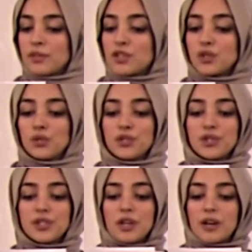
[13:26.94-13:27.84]
The
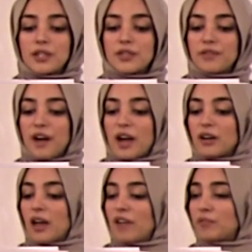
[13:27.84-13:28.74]
soldiers started to
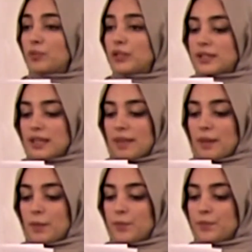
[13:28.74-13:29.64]
fire live bullets at
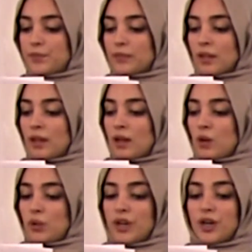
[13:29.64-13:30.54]
them.
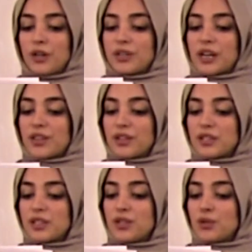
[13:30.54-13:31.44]
We heard that a
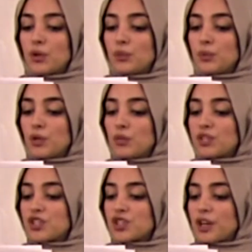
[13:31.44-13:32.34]
13-year-old boy
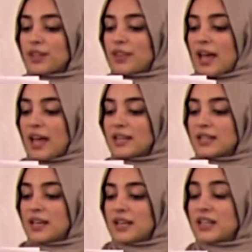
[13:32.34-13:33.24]
was shot in the
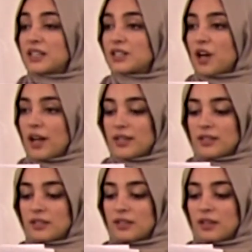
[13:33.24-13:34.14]
head and had died.
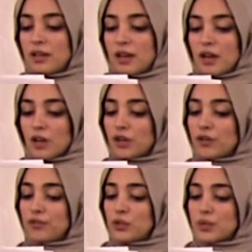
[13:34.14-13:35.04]
A
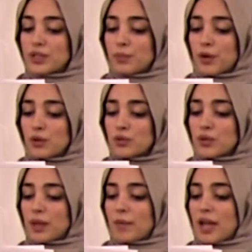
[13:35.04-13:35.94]
curfew was imposed so
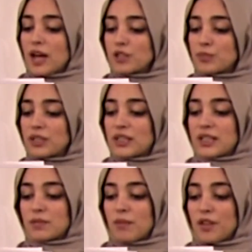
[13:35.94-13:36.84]
that my husband and
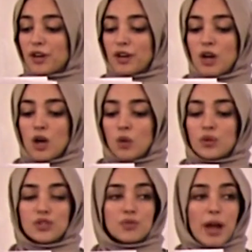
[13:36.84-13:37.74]
his mother
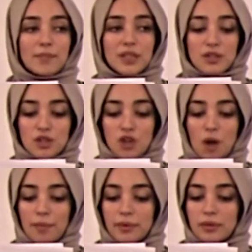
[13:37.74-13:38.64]
were trapped in the shop.